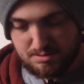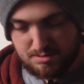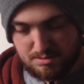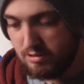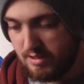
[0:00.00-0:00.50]

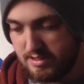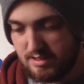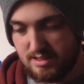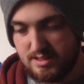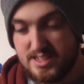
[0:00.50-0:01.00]

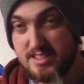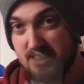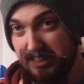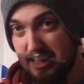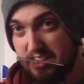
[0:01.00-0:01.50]
Polarizer. This is a
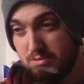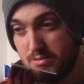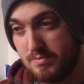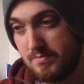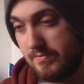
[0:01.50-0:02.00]
glass one,